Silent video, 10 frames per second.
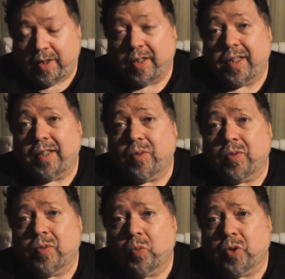and
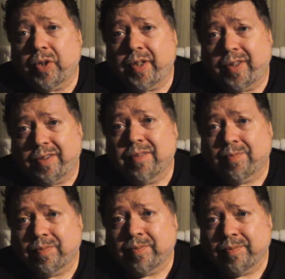we're gonna
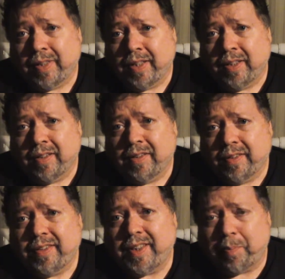
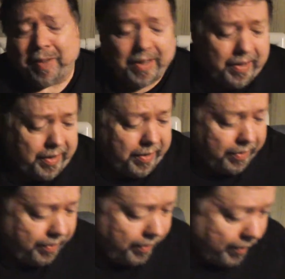dip into this